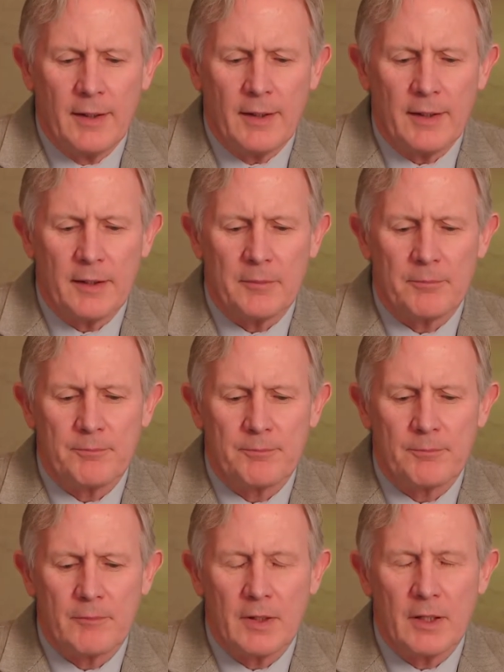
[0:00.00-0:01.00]

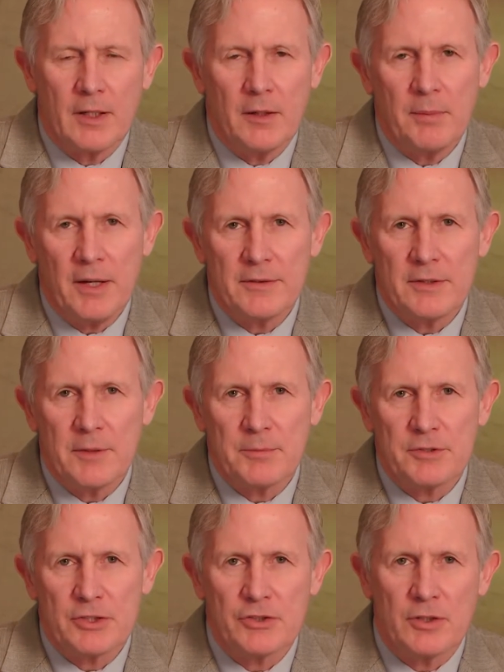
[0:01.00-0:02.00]
About the
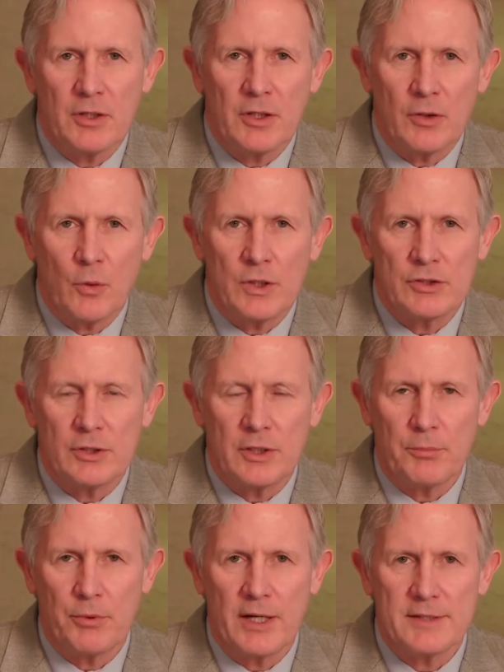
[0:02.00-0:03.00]
deposition and then the
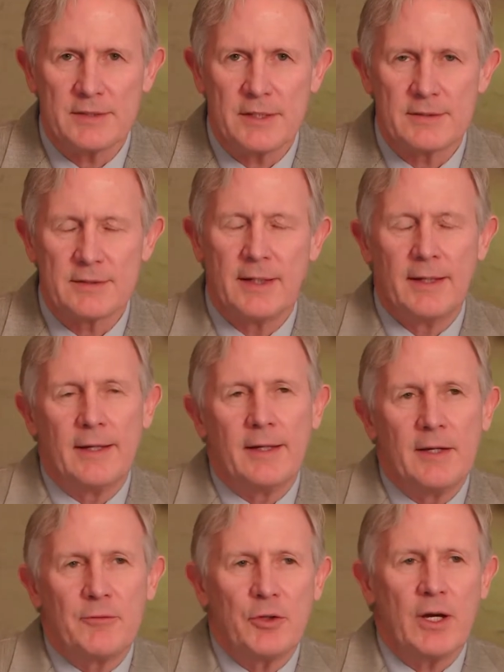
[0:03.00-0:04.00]
questioning process.
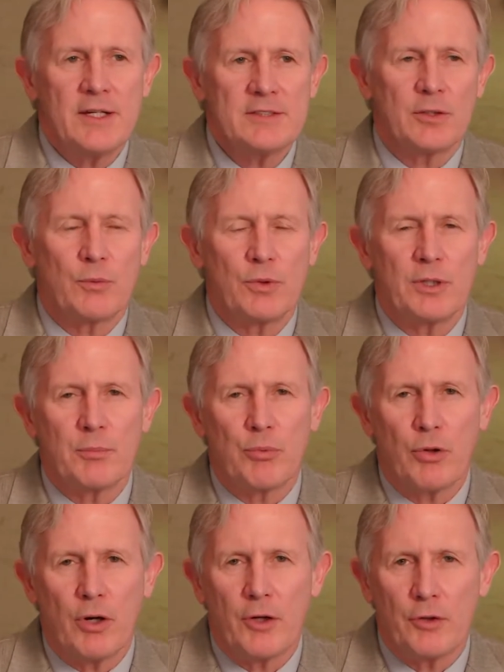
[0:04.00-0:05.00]
If you're asked a really
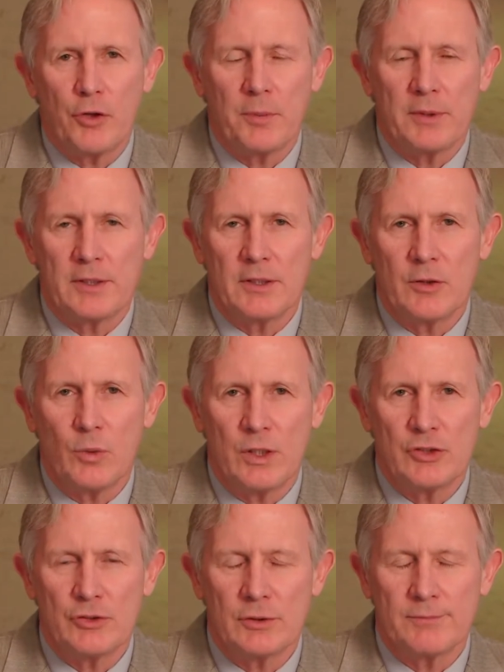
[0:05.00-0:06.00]
broad, open-ended
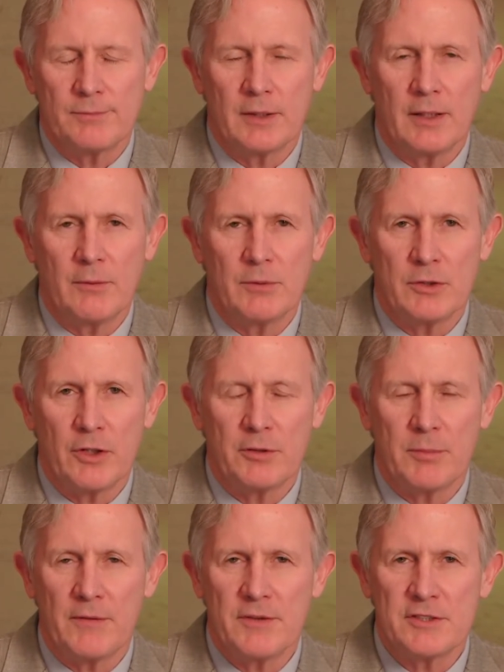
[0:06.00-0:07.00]
question, and we talked
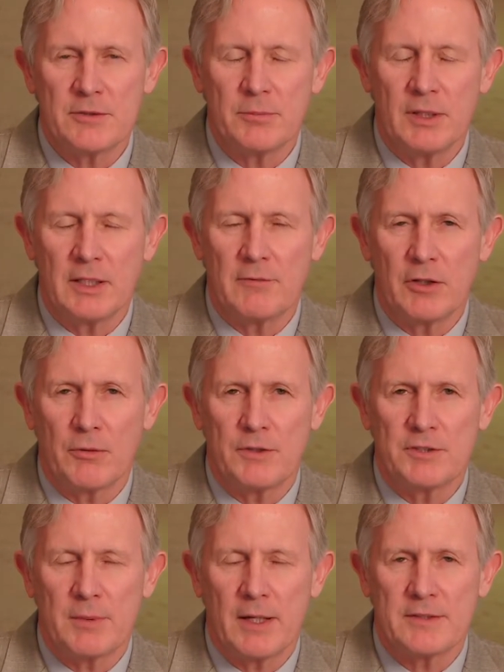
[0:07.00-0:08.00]
about this in giving a
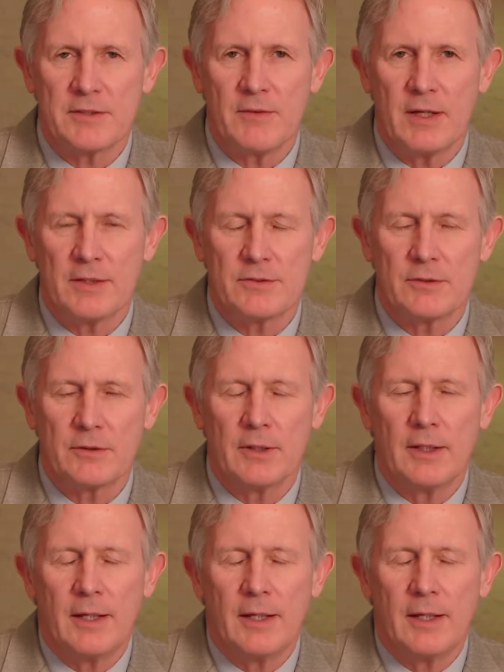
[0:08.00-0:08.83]
responsive answer,